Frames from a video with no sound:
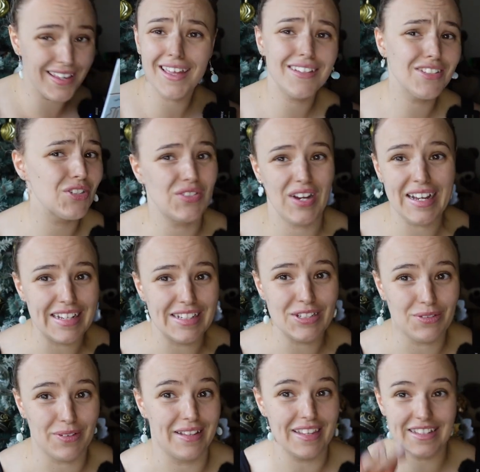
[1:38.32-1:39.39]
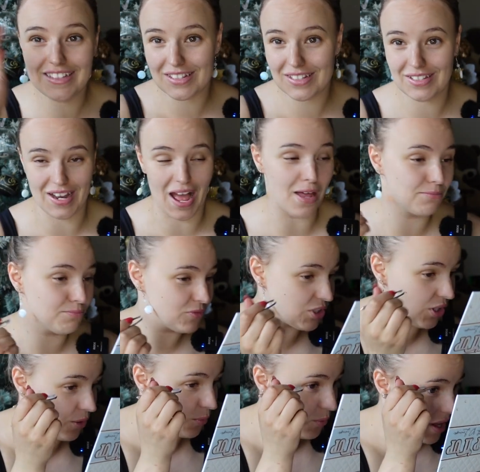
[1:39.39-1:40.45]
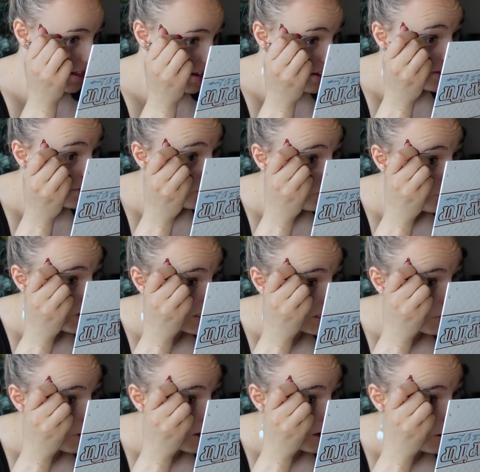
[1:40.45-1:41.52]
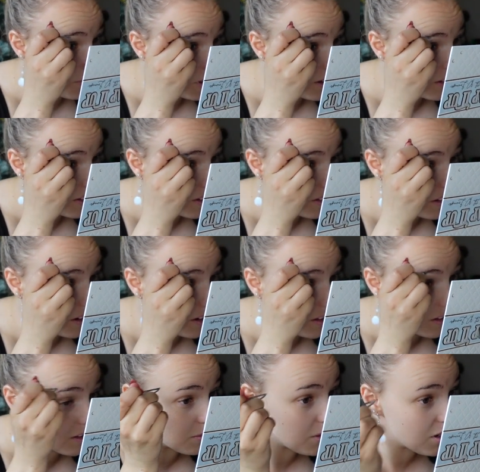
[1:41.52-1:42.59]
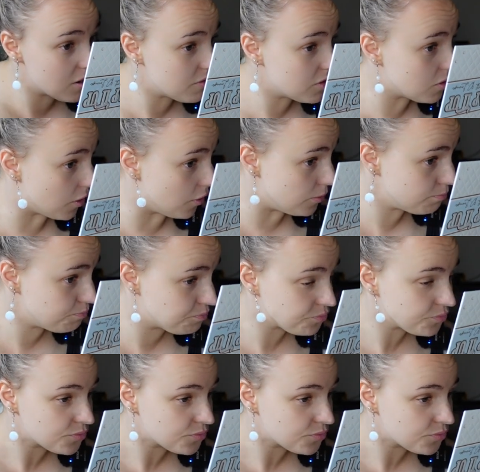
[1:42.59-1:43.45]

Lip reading: get straight into it. Let's just start. So while I fix up my eyebrows, because they're a little bit overgrown,